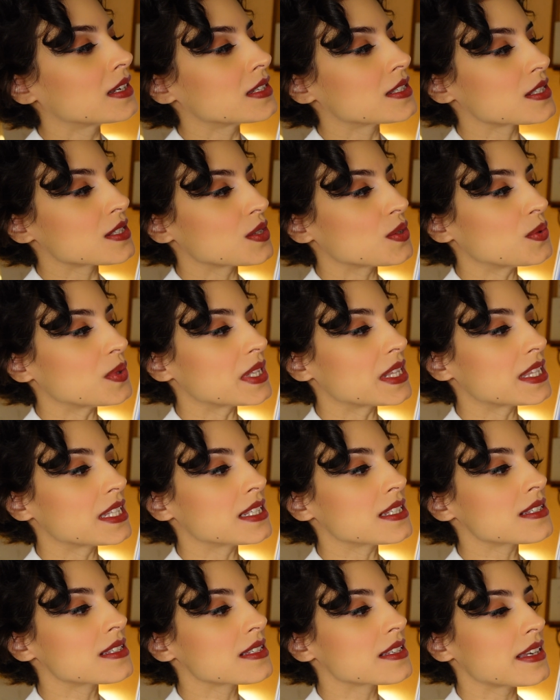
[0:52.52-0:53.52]
So what
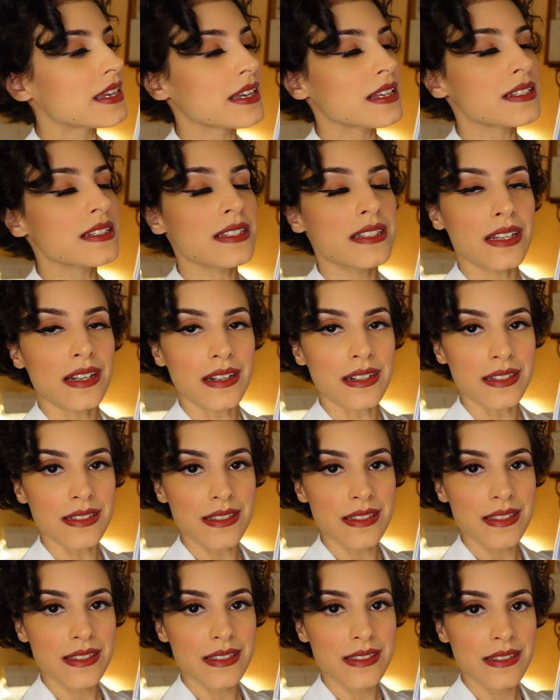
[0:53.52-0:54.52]
this scan
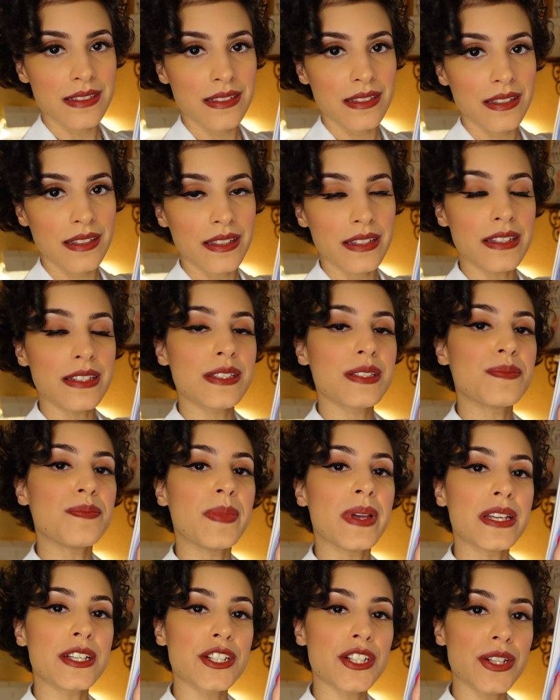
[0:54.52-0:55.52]
does is
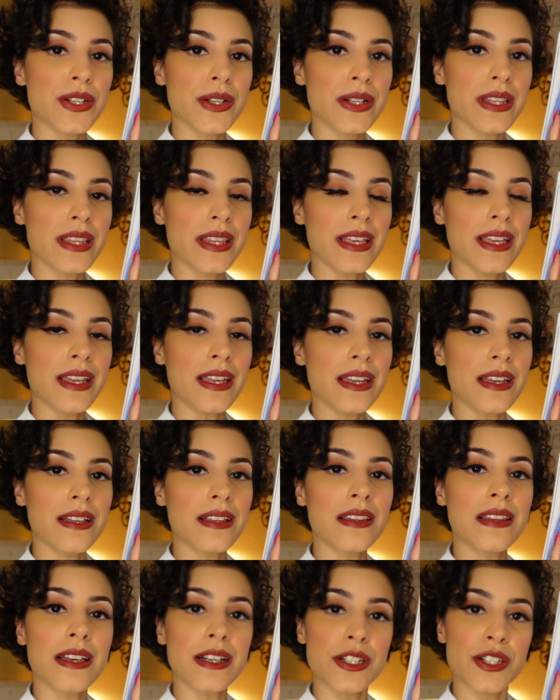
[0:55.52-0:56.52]
measure the
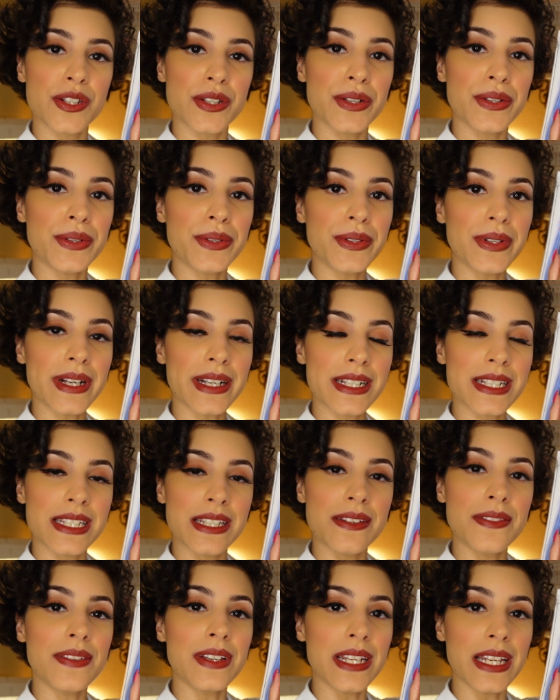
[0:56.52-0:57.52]
electrical
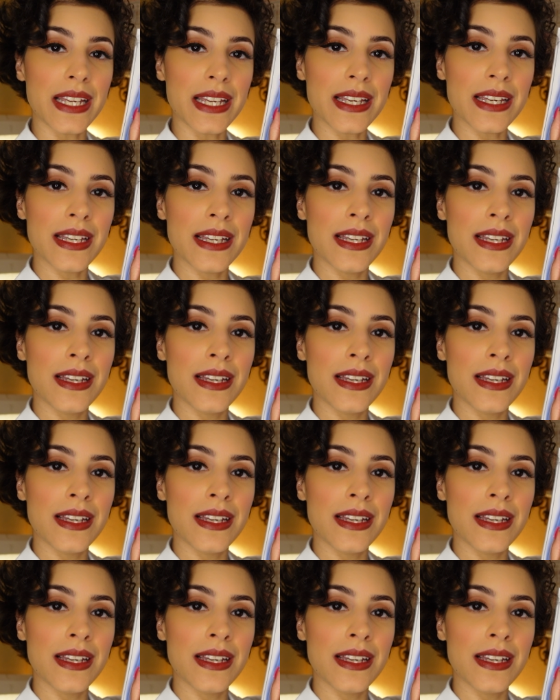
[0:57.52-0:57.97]
activity